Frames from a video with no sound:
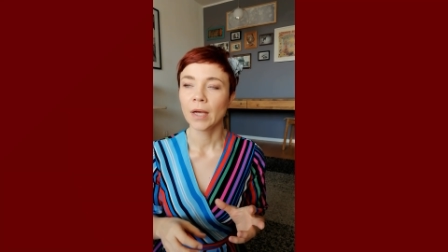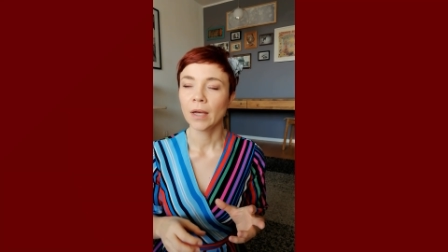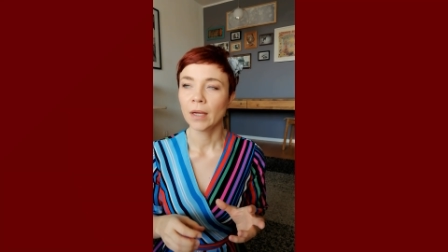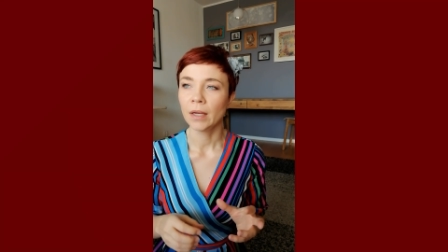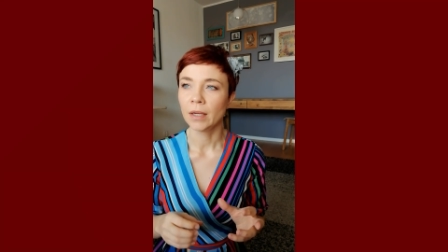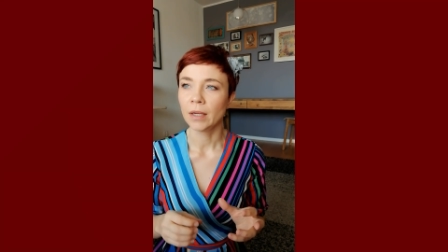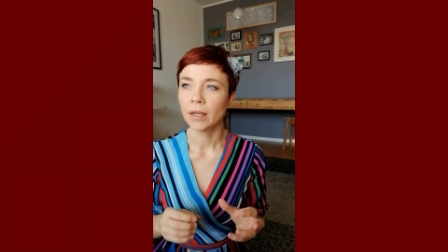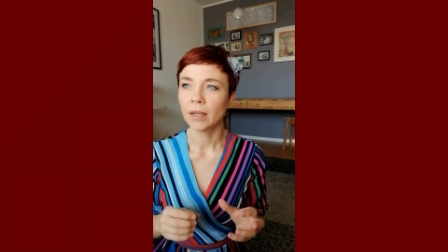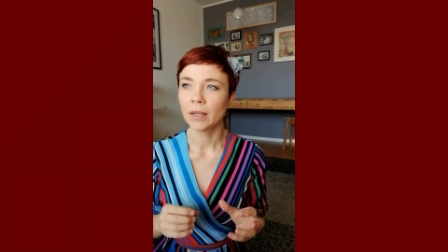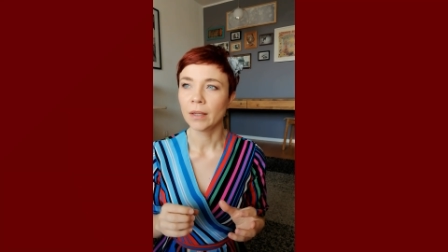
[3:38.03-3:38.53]

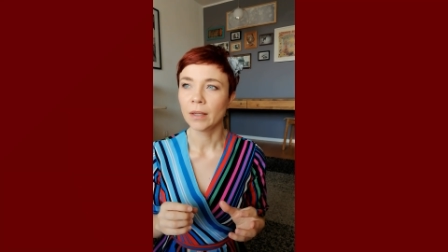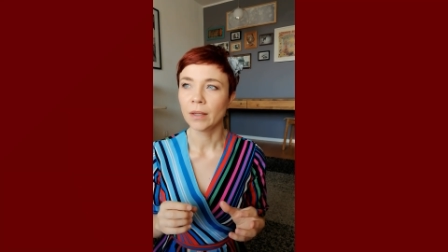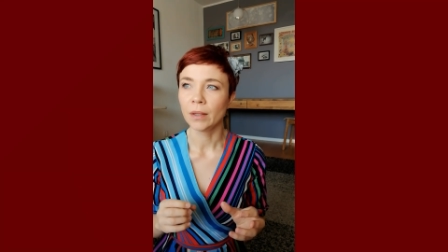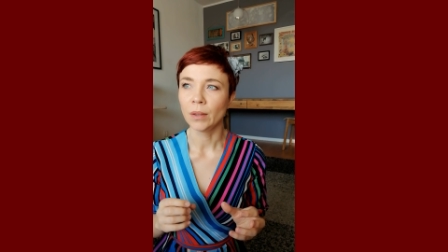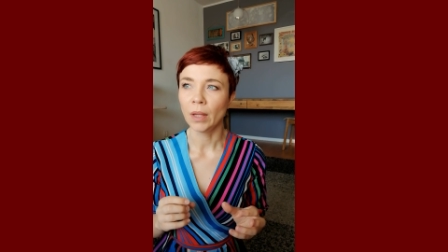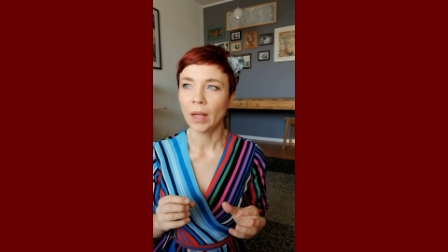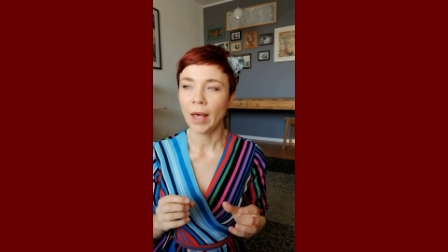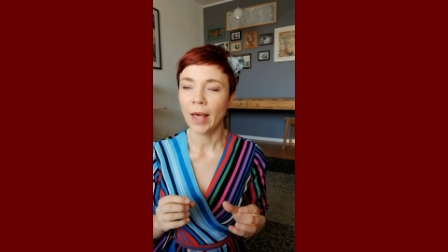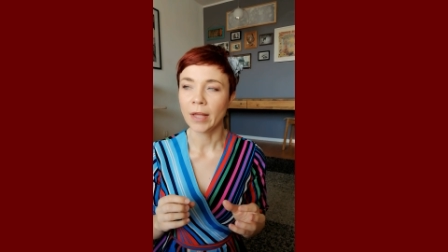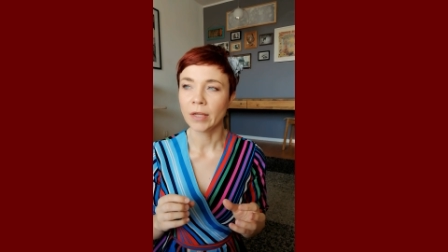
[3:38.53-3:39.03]

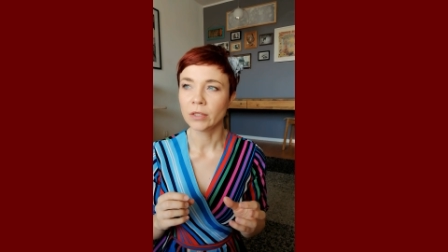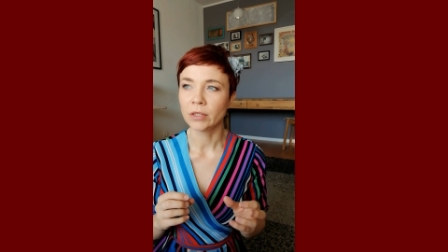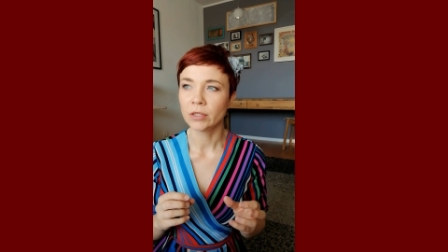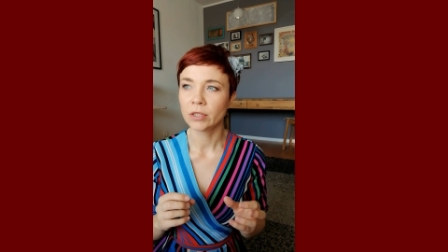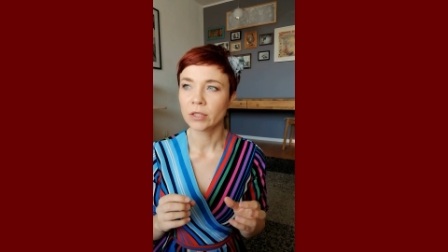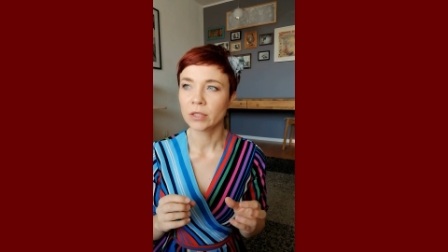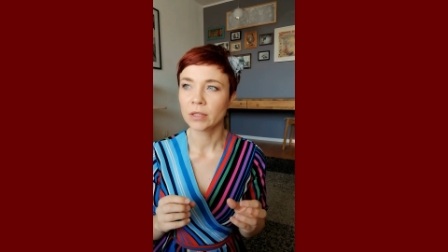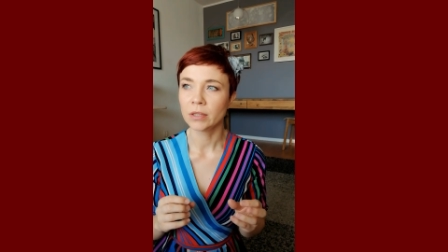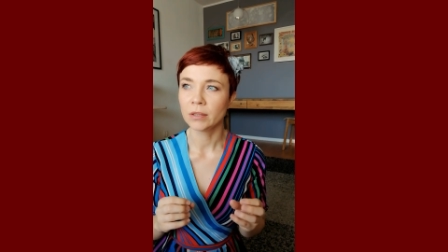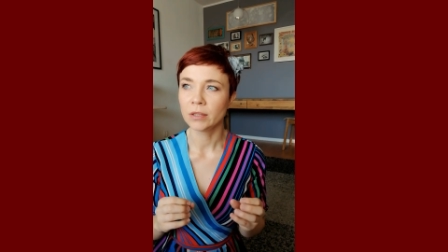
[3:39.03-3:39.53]
uh, and
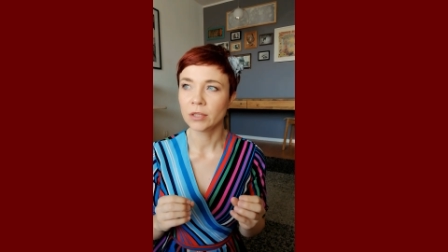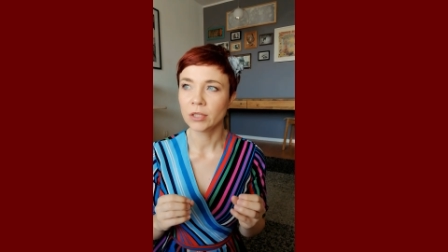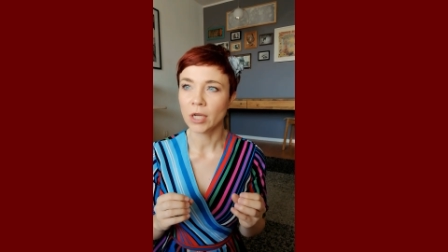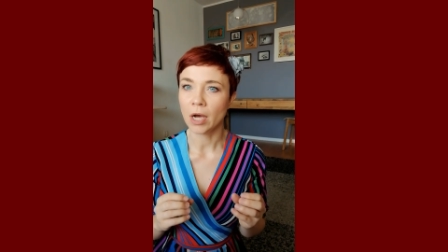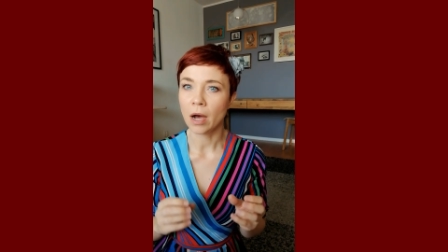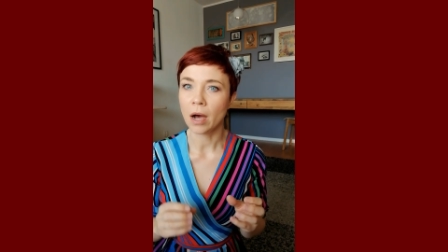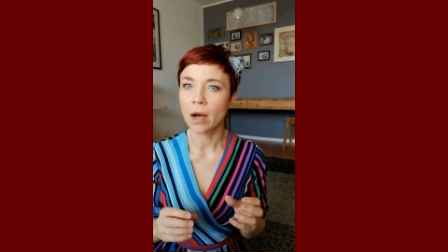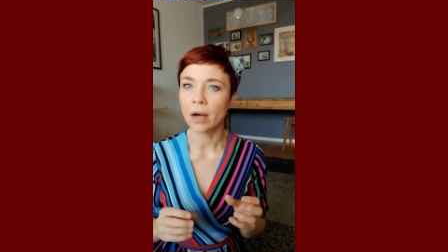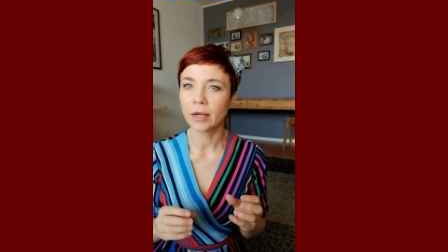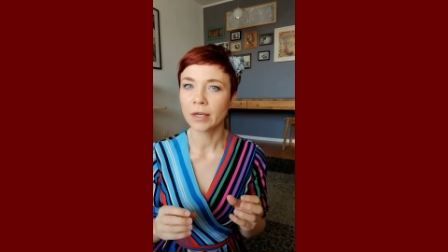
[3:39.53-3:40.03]

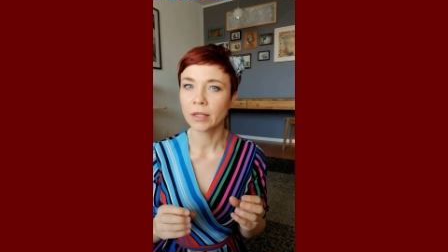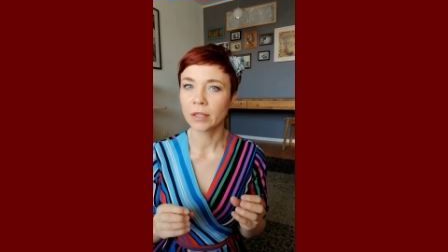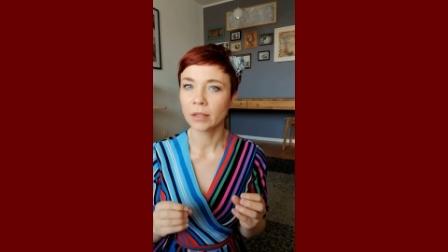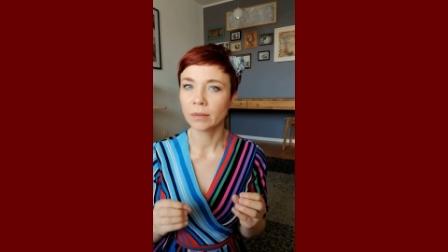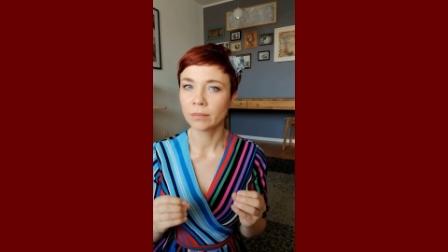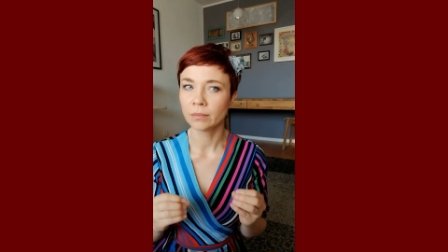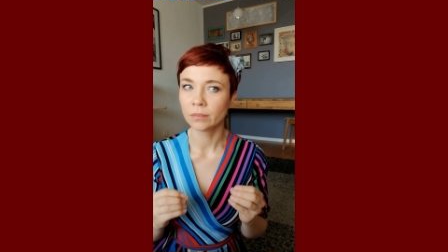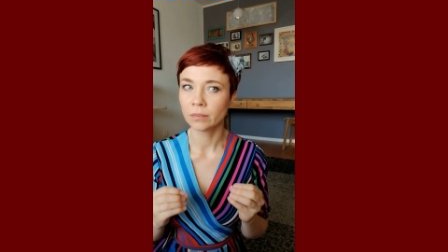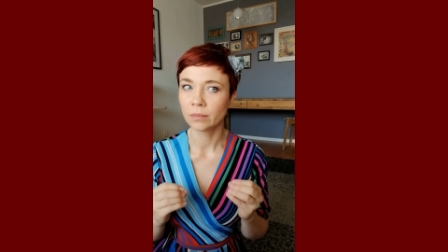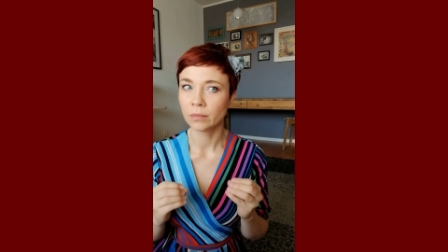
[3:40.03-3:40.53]
dark,
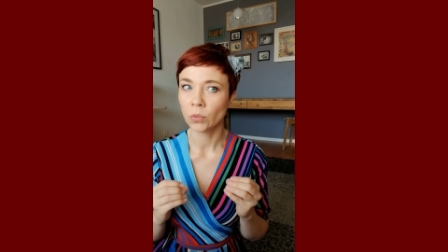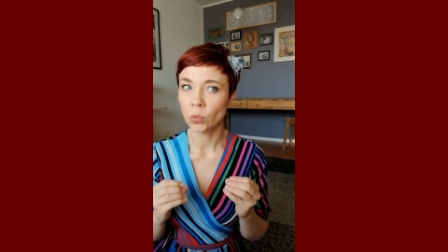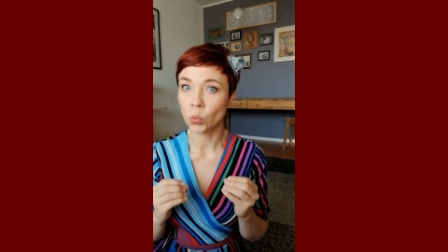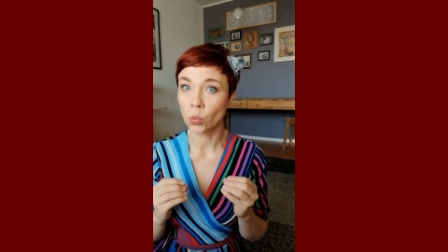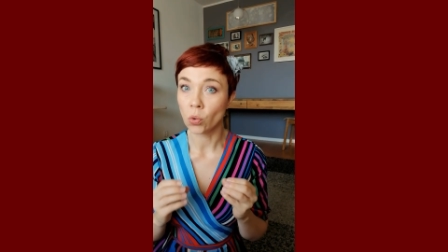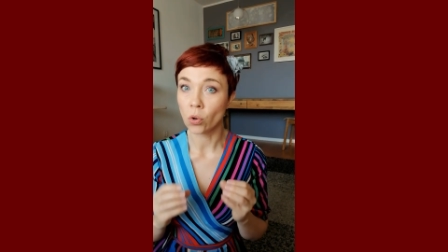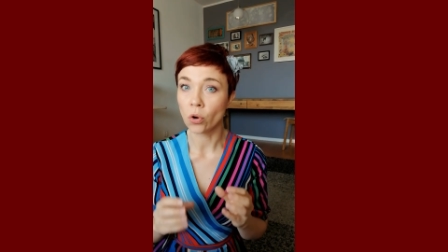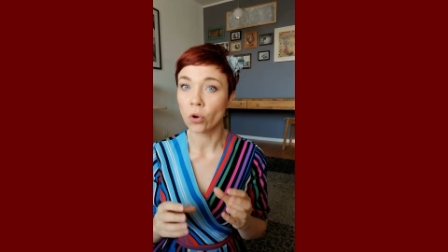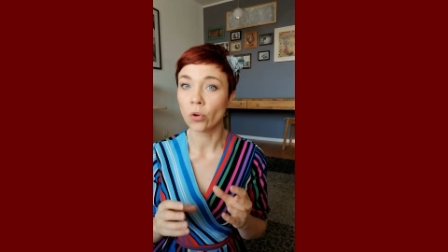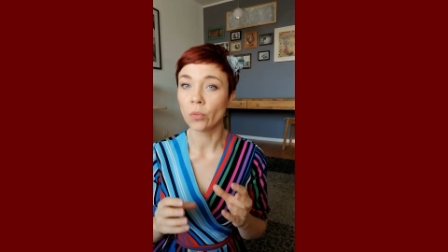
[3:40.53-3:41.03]

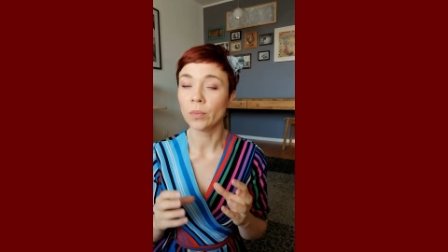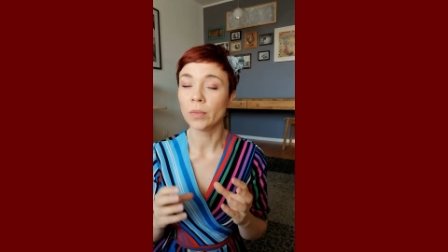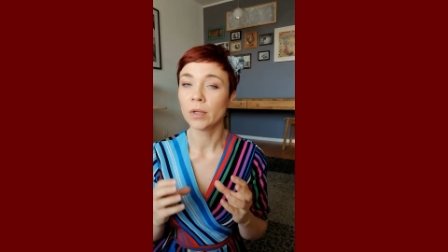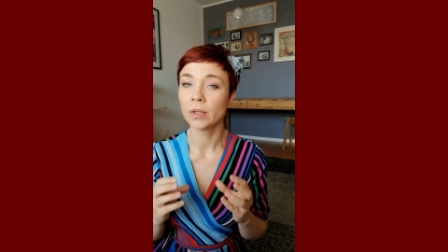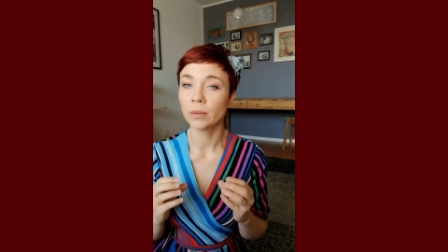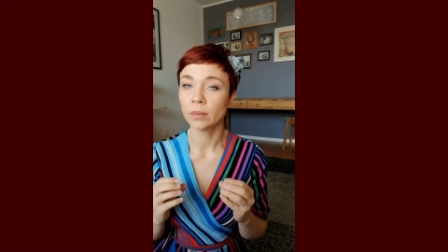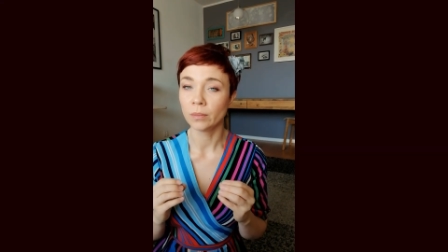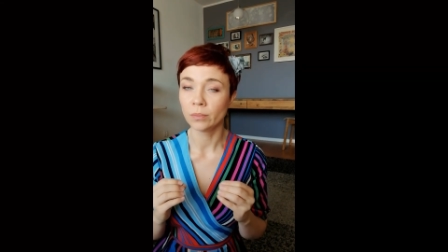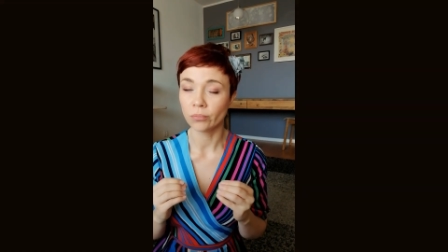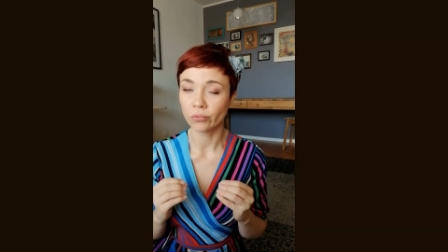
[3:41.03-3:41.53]
warm
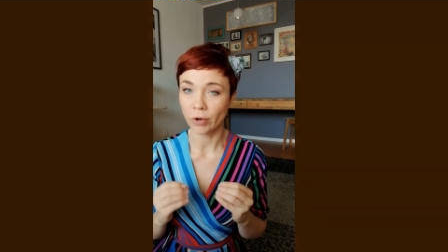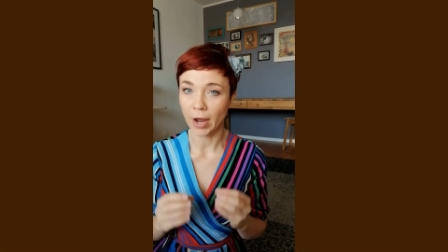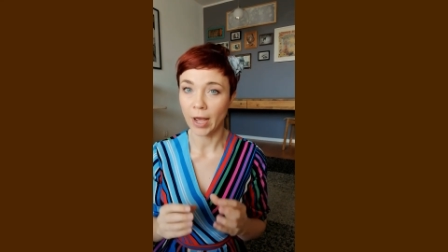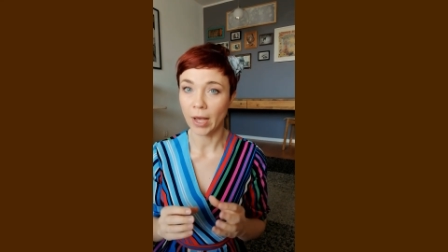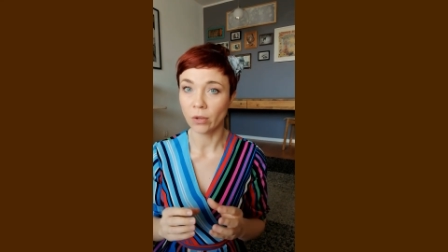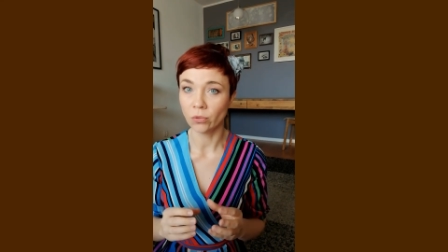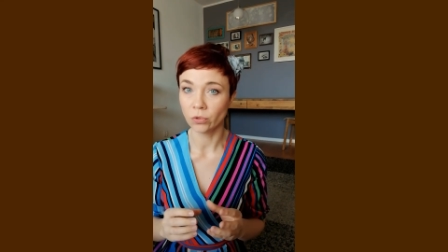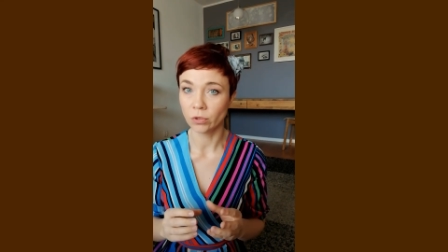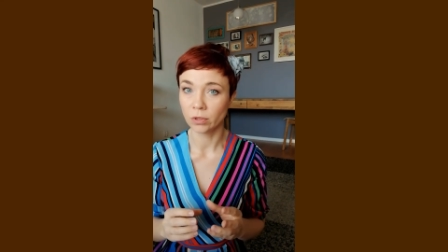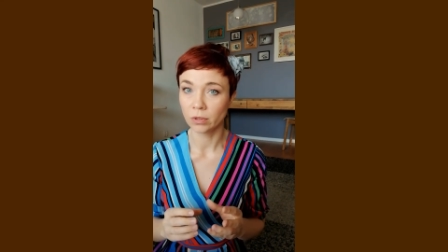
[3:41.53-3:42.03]

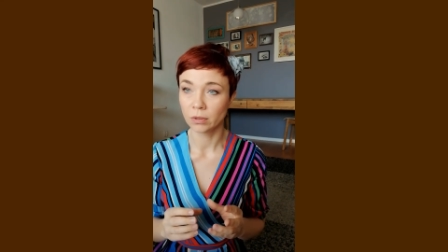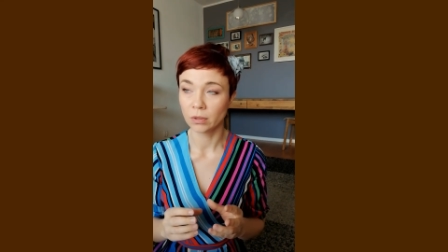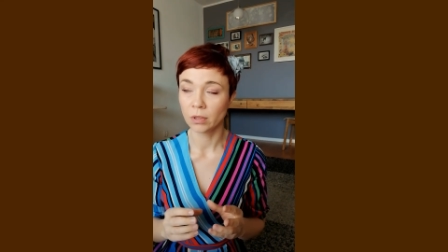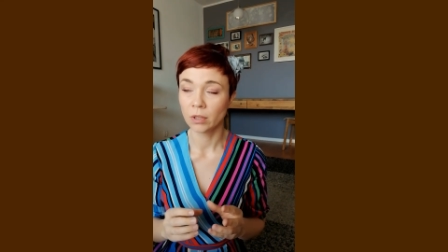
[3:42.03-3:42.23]
brown.